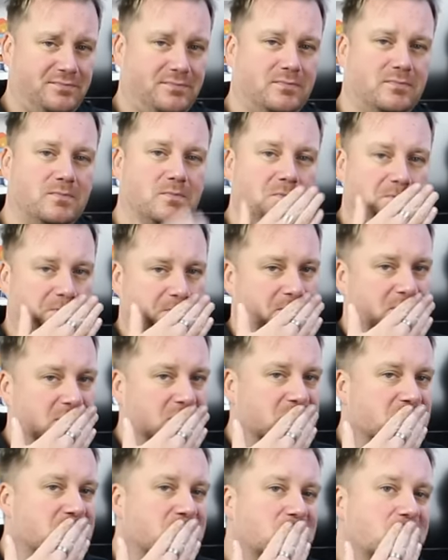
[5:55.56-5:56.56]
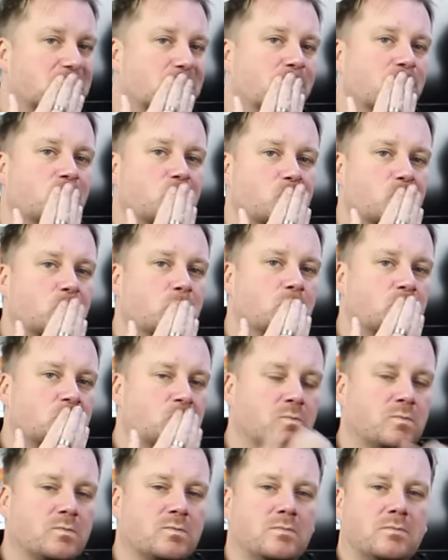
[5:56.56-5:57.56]

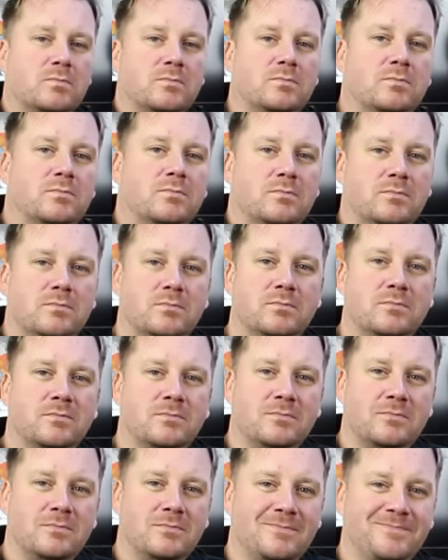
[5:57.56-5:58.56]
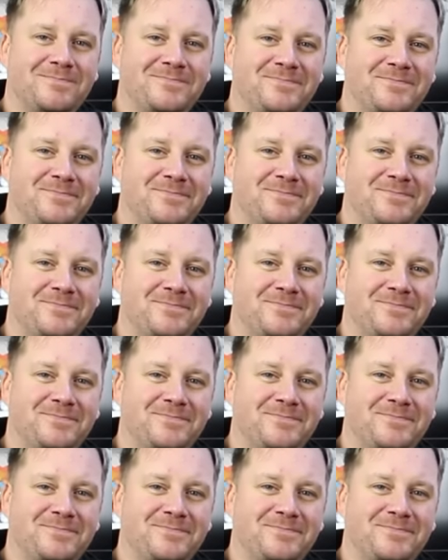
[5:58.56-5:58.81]
This person isn't speaking.